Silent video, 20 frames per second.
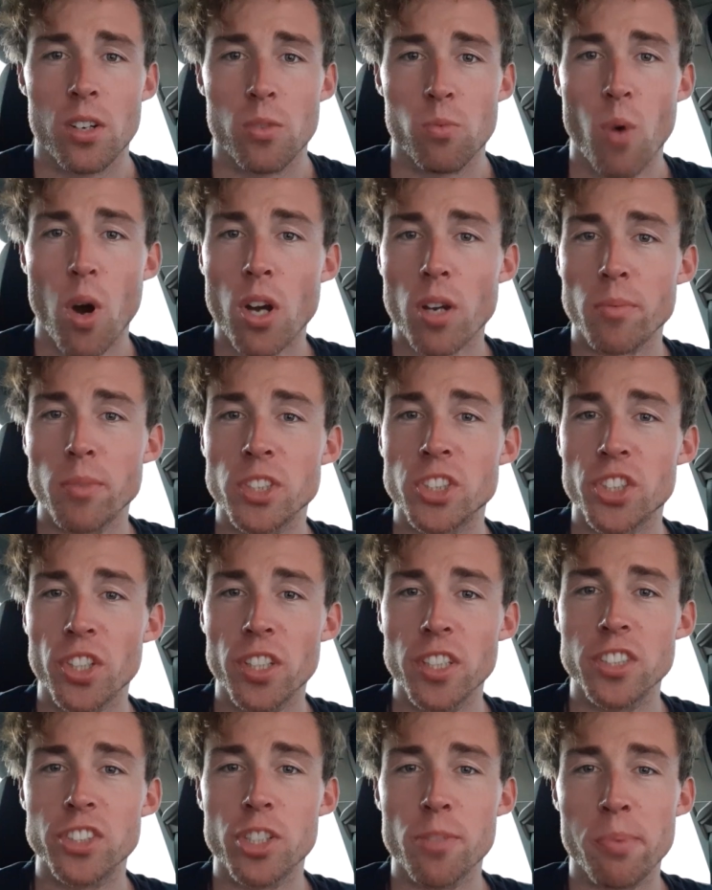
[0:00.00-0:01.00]
Welcome to
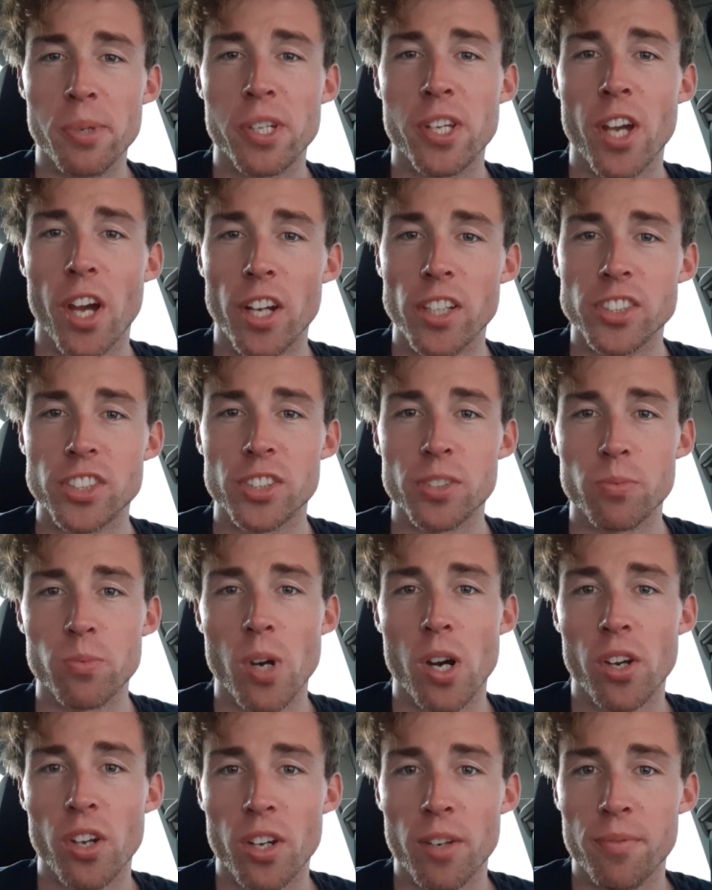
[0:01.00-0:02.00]
Shorty SuperCoach and
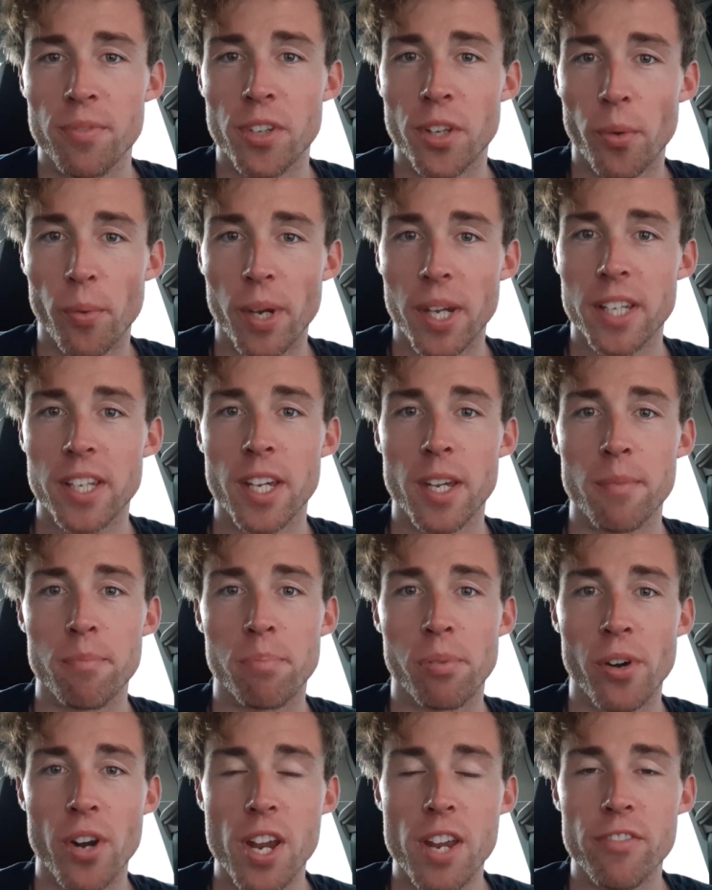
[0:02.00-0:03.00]
welcome to the weekend
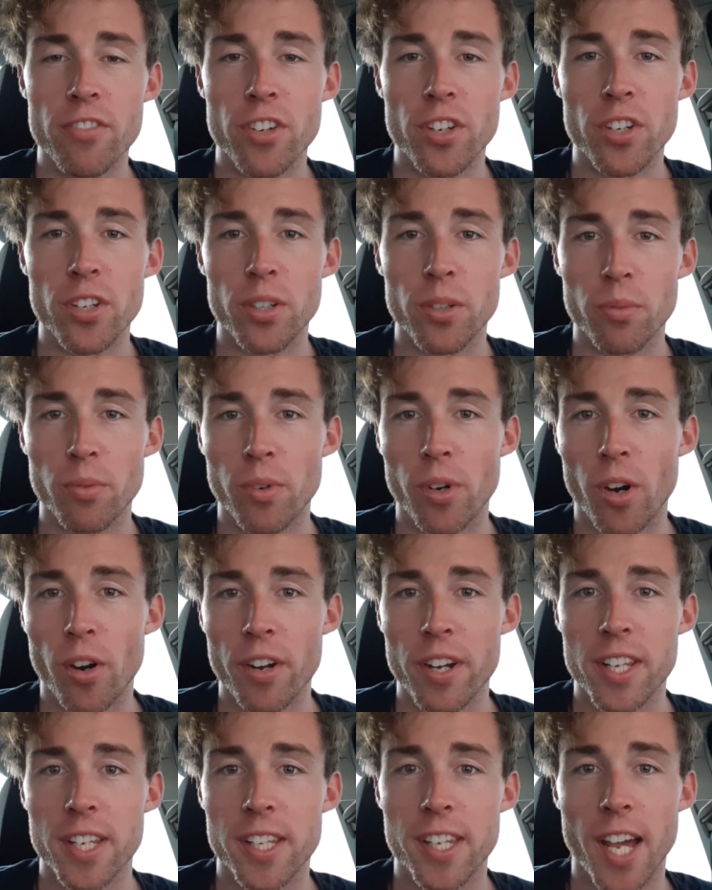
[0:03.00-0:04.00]
preview. We're
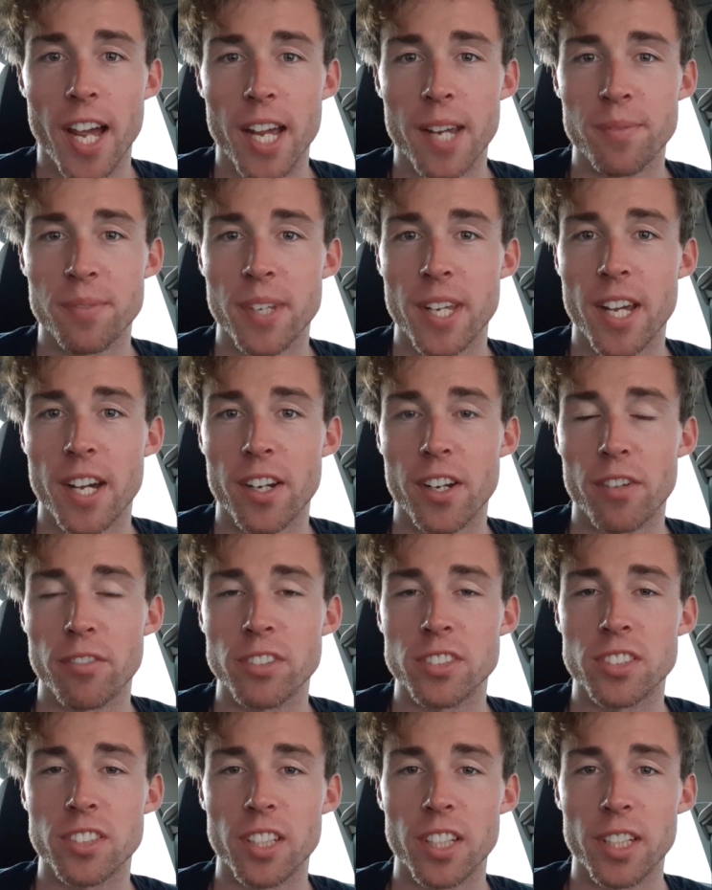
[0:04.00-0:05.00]
already game down,
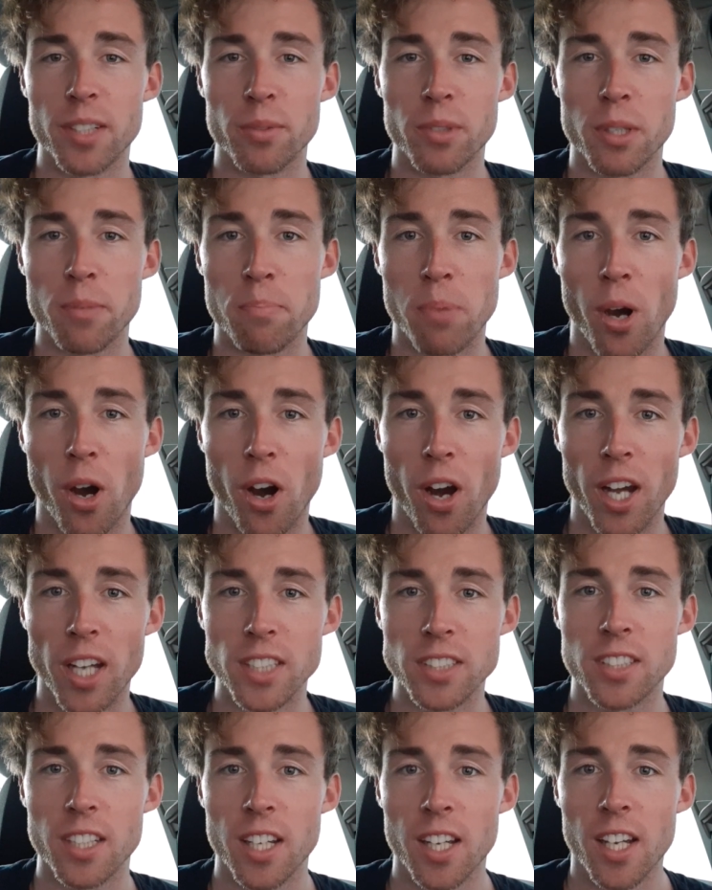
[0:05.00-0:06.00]
obviously, with the
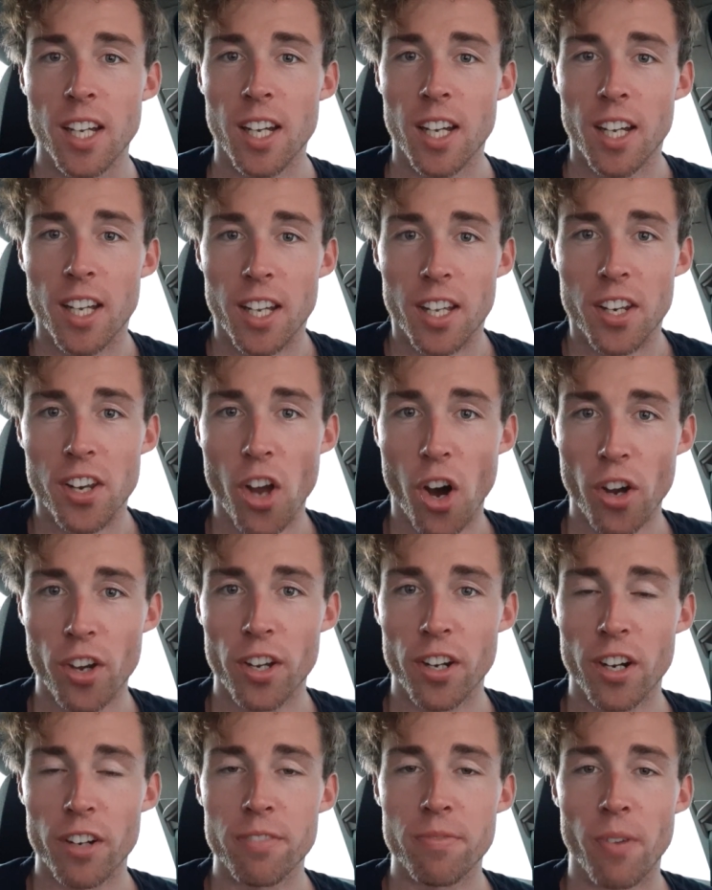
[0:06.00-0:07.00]
Pies
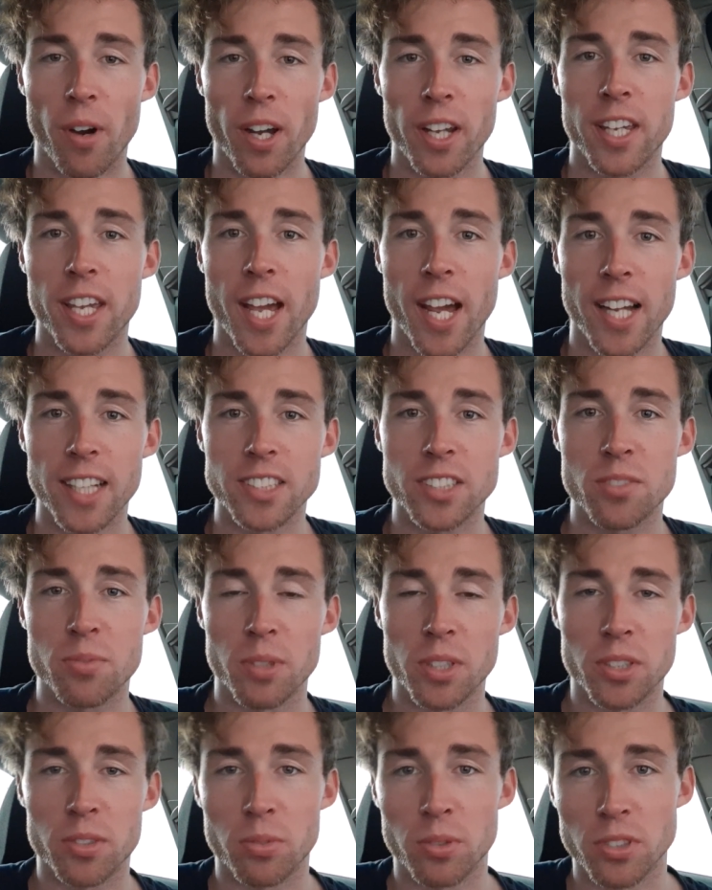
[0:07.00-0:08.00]
knocking off my Cats,
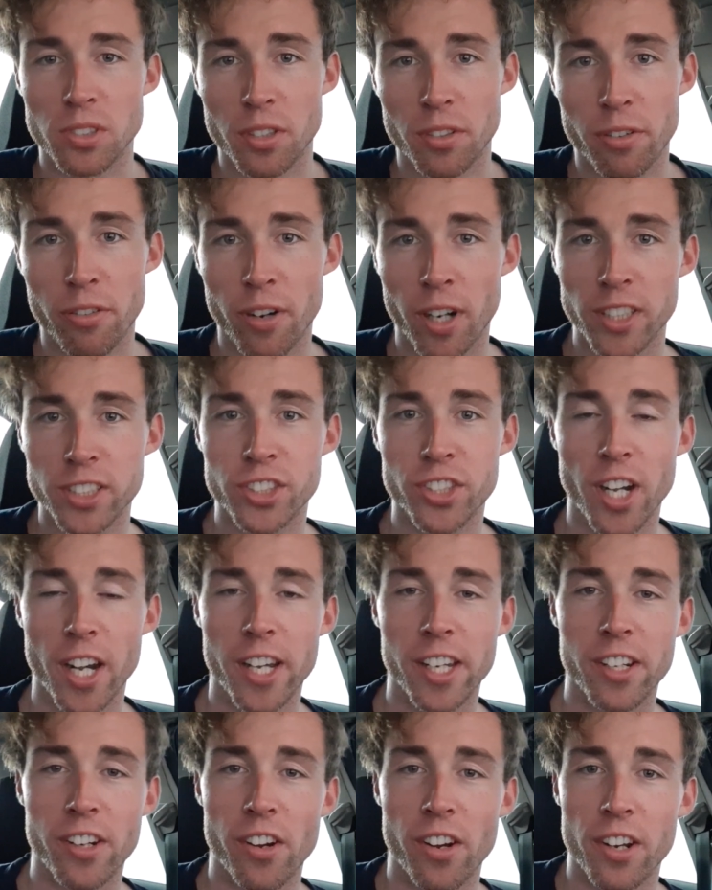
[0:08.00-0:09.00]
which was a
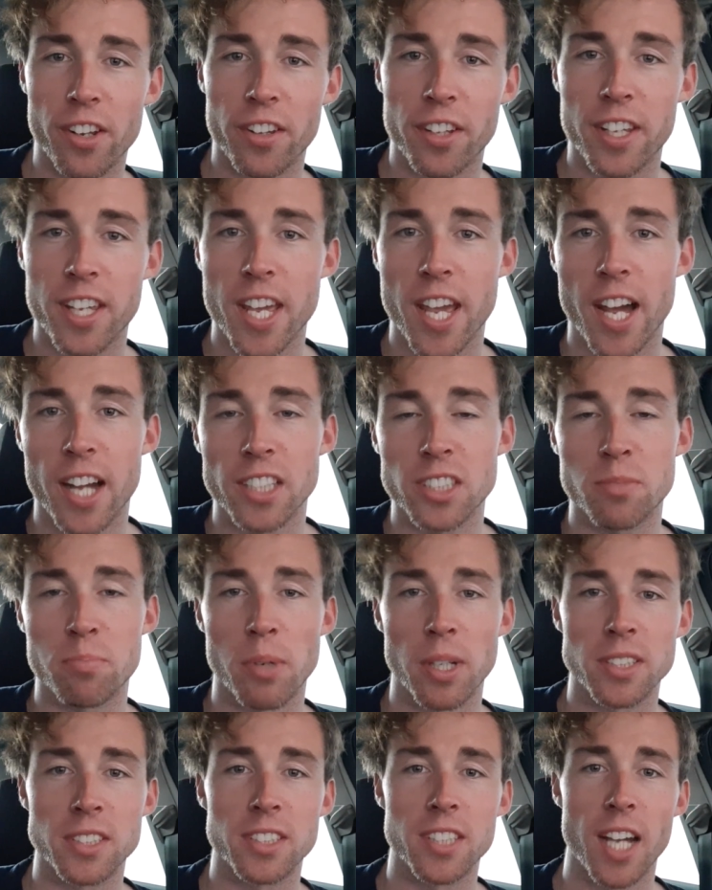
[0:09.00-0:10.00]
frustrating night on the couch.
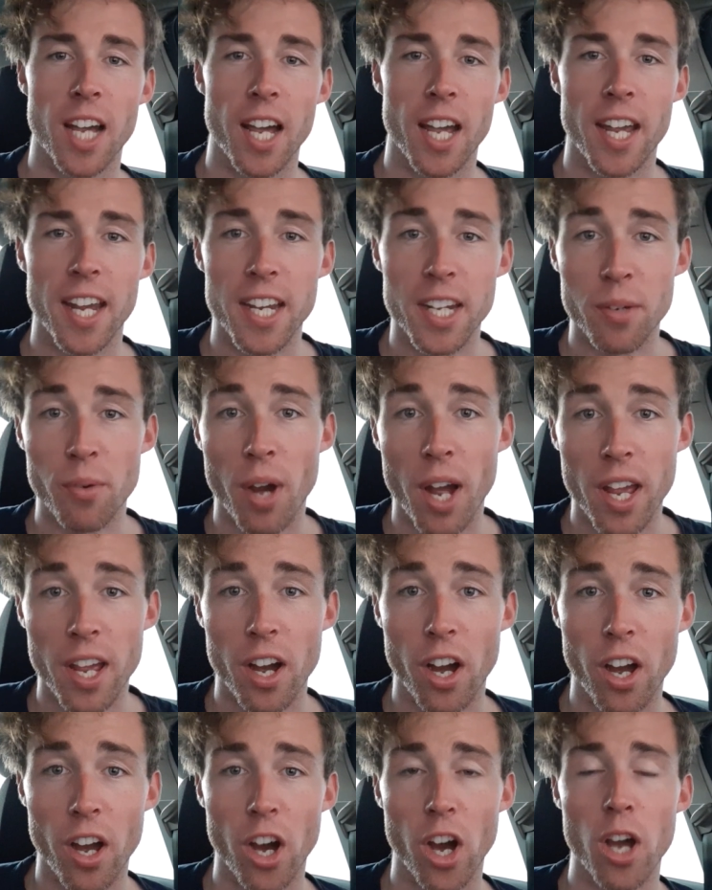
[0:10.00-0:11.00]
But anyway,
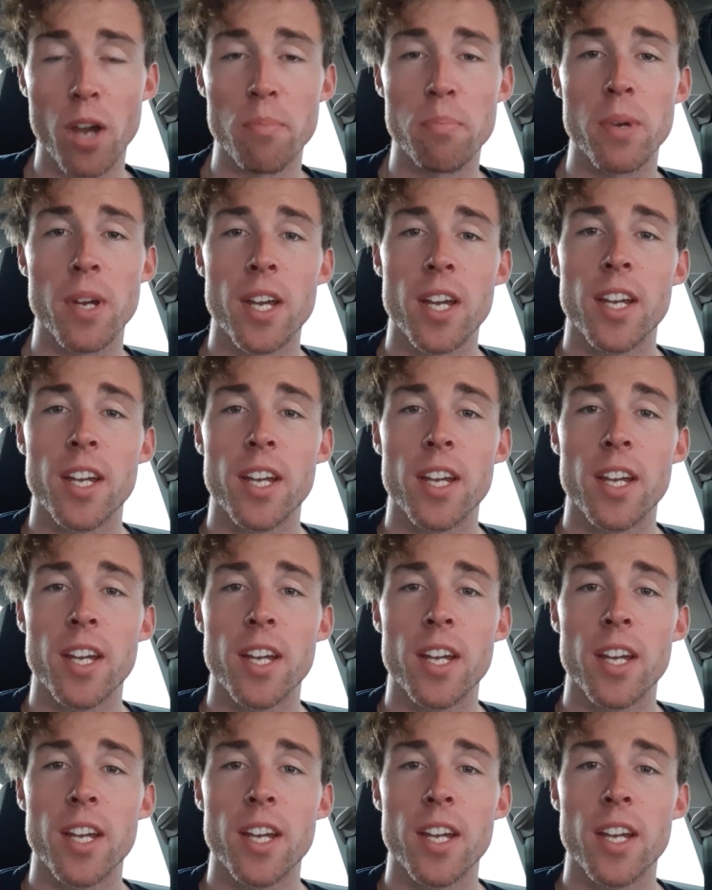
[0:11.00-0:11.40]
I hope